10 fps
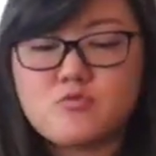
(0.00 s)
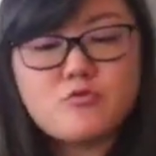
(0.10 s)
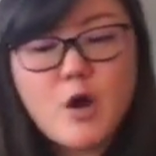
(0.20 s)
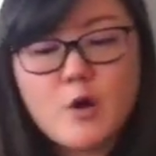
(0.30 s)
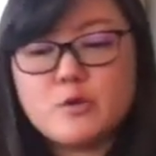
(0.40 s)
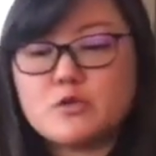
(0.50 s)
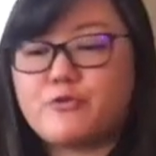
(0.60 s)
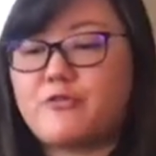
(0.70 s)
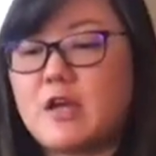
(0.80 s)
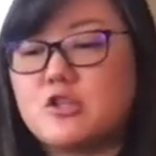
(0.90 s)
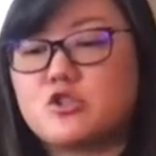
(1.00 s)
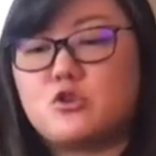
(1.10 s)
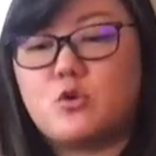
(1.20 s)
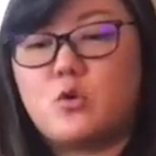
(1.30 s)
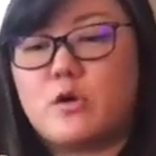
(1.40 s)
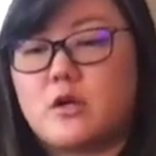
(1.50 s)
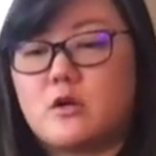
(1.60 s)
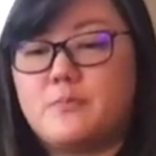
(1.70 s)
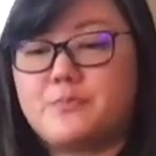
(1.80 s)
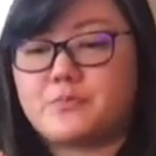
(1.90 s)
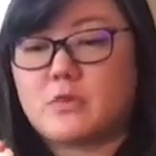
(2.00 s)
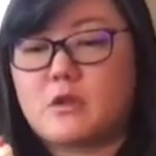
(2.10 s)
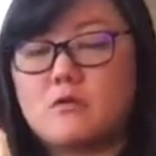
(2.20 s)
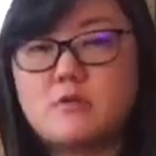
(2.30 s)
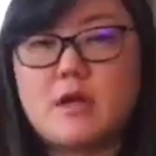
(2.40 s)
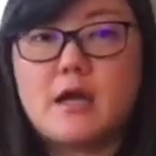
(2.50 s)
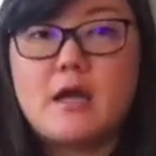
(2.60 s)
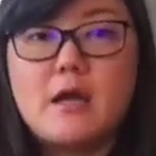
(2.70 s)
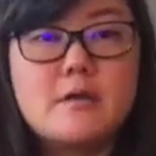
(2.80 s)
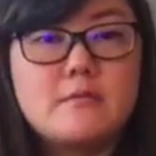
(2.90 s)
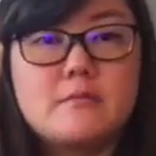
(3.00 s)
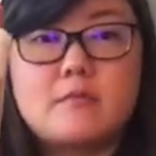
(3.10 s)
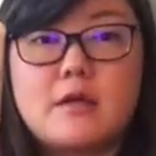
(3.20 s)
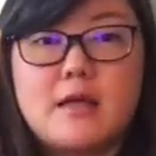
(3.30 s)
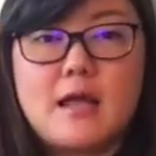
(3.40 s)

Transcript: rose facial oil. Okay, again,